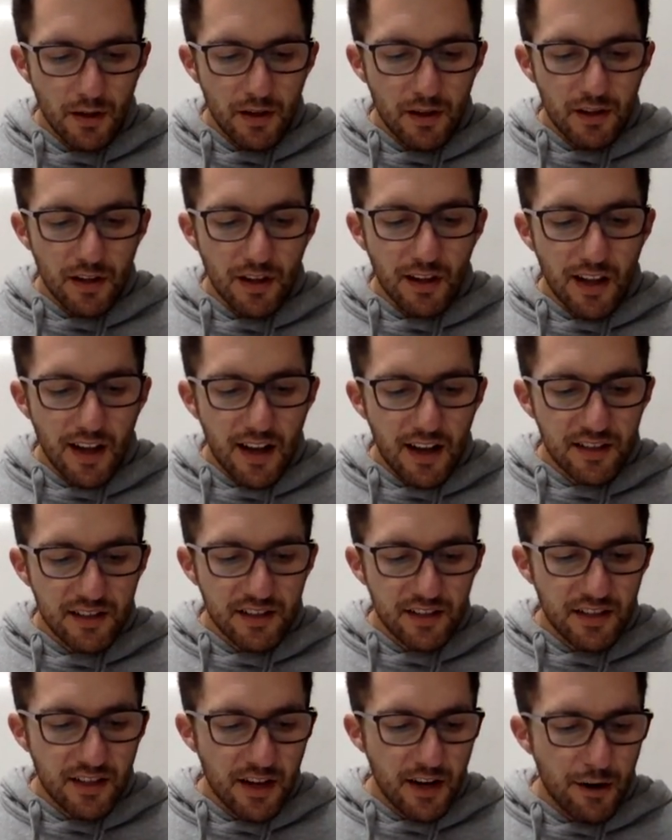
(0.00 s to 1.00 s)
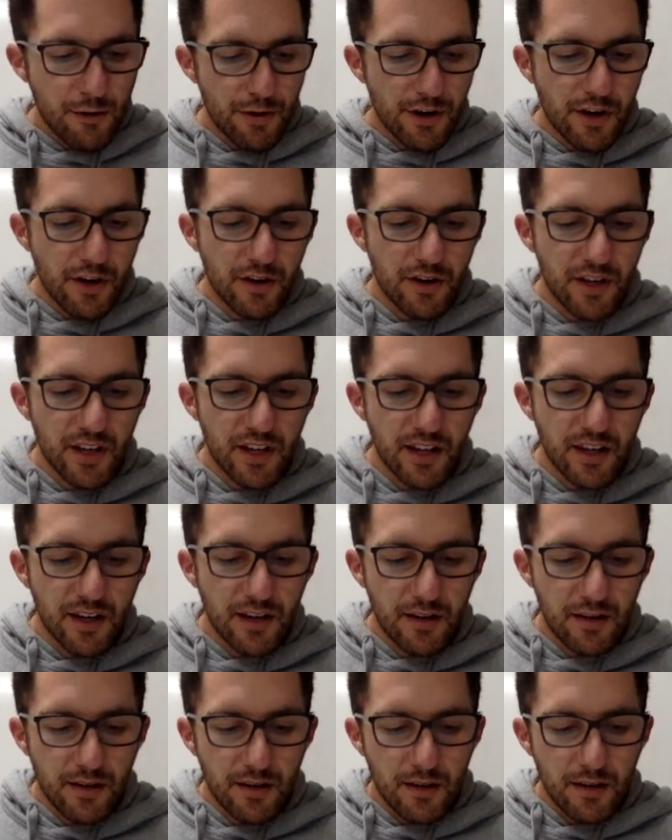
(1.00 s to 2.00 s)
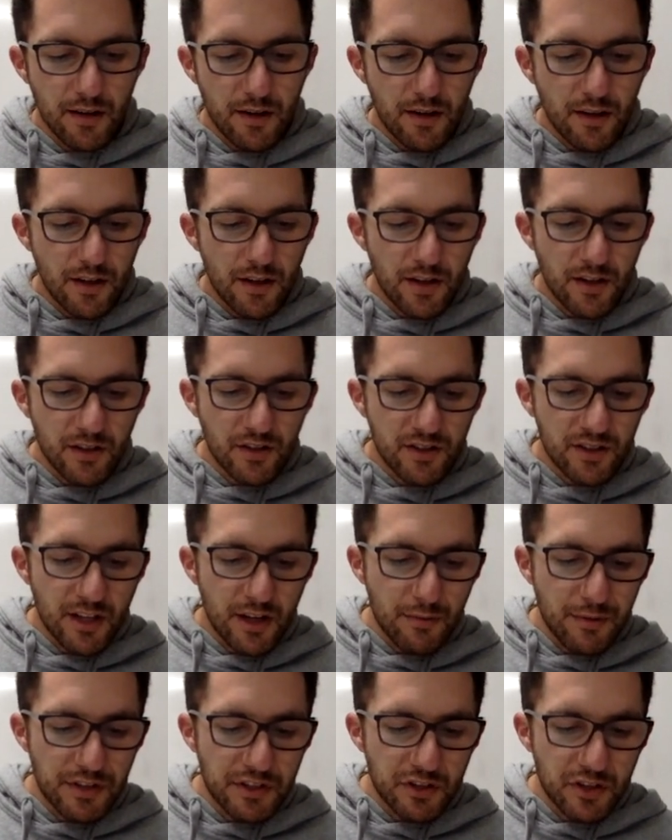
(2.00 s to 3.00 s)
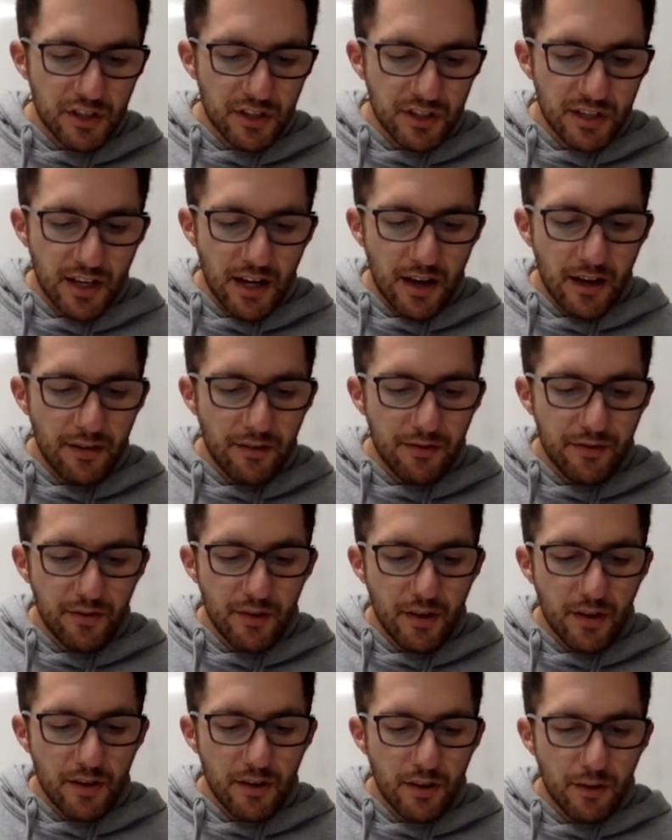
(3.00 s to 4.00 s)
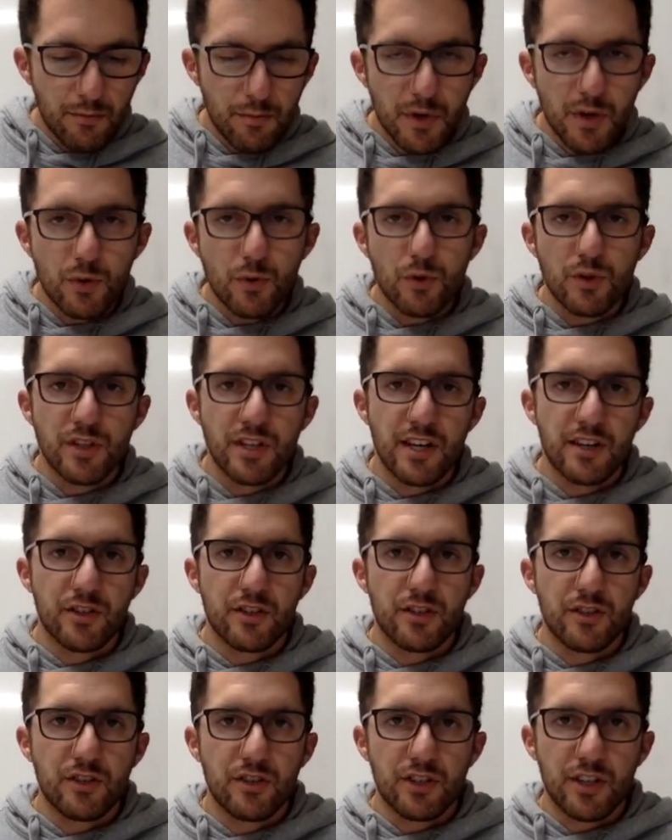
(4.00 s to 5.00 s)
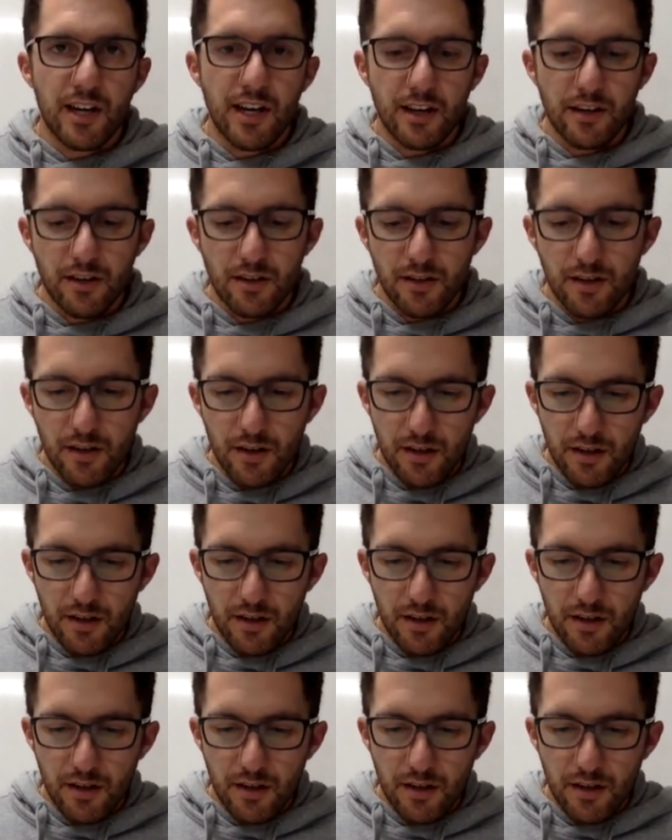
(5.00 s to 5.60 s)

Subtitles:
The last scenario here, you can see we just have the middle section shaded.